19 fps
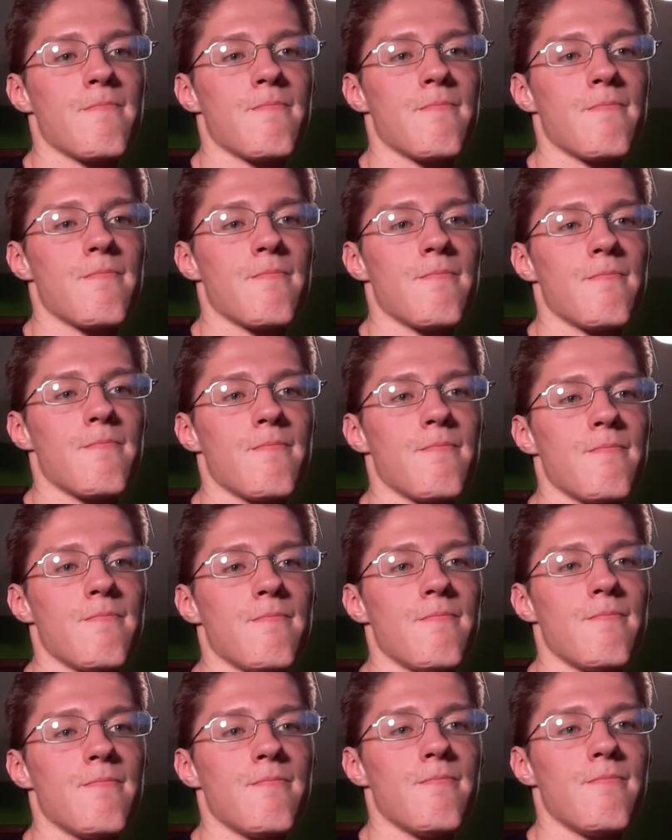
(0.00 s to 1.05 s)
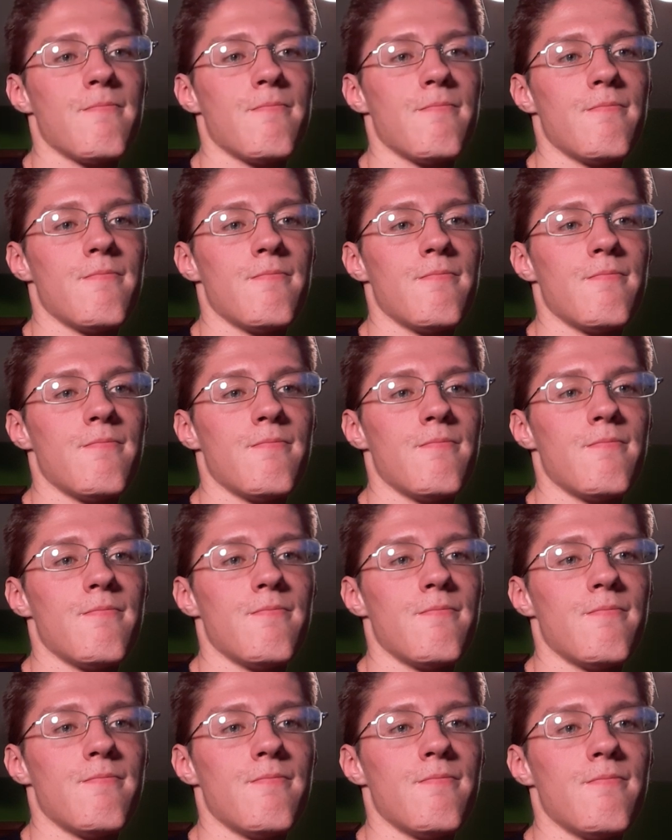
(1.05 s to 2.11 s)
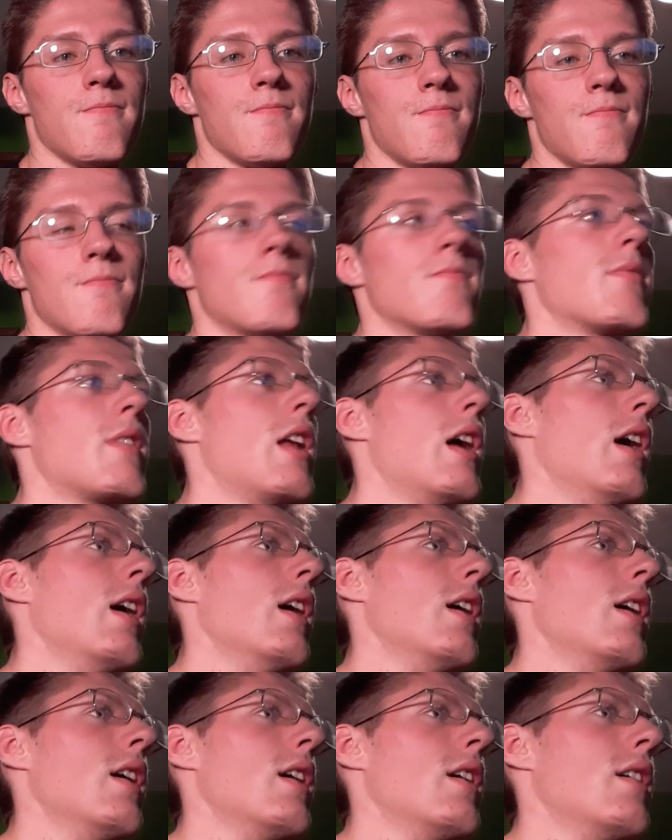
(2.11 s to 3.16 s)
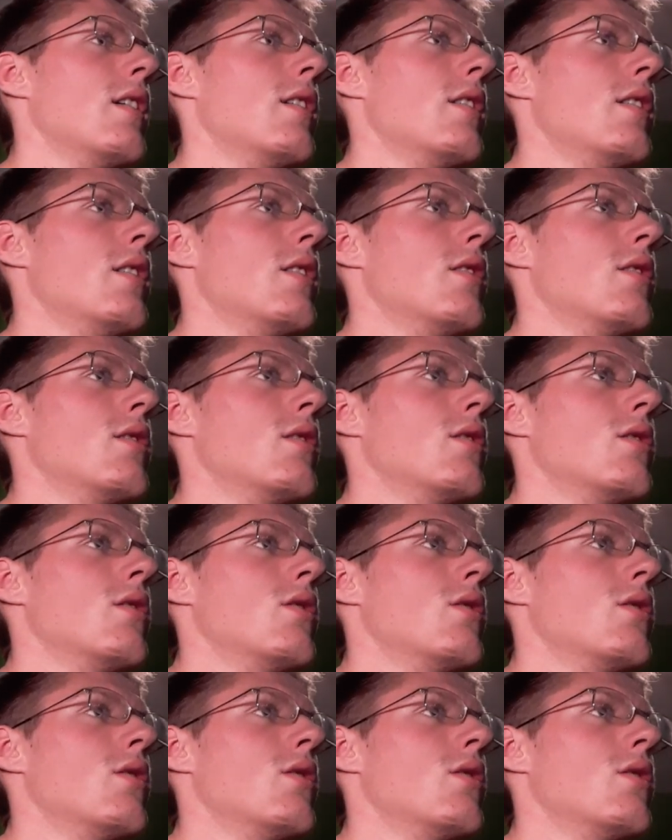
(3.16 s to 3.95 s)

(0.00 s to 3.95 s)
(silence)